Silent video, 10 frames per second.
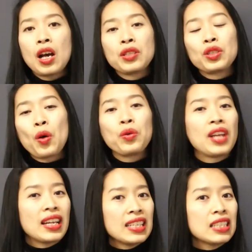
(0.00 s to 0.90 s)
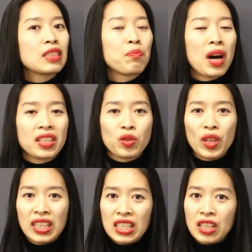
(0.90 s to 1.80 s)
So that is my
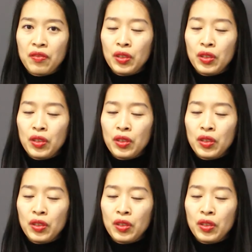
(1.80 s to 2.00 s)
strategy for